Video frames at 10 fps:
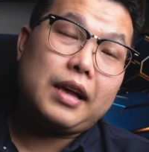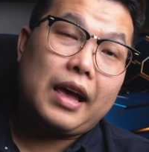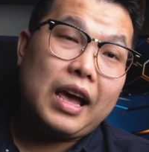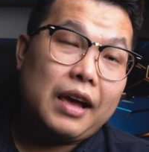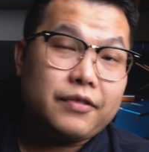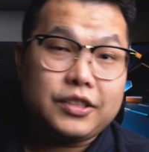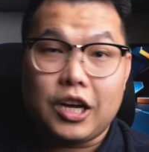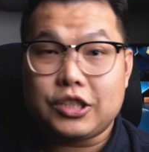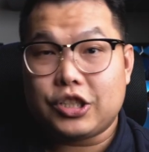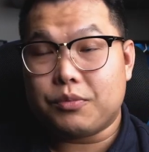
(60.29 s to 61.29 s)
I have a
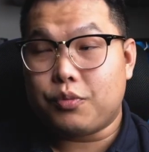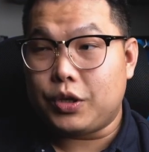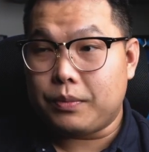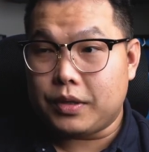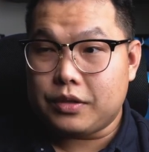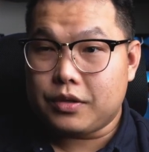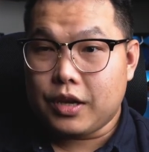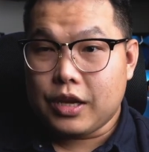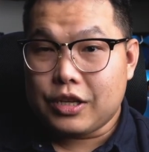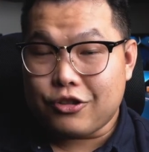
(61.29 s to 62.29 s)
doctor appointment,
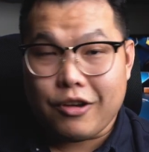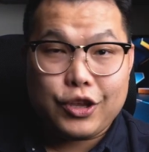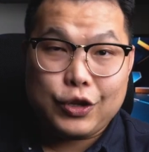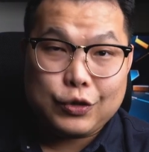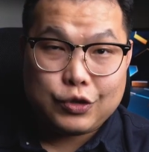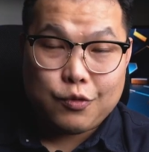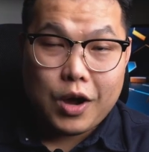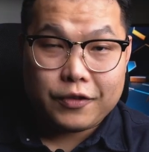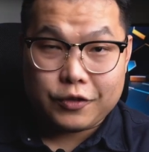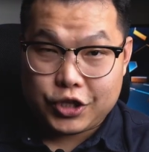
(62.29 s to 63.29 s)
so I use the
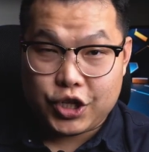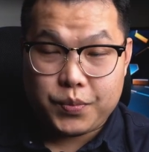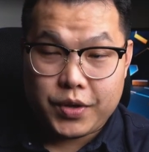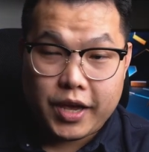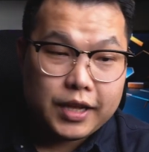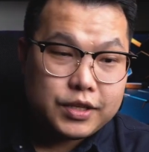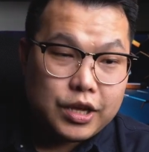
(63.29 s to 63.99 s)
watch for GPS.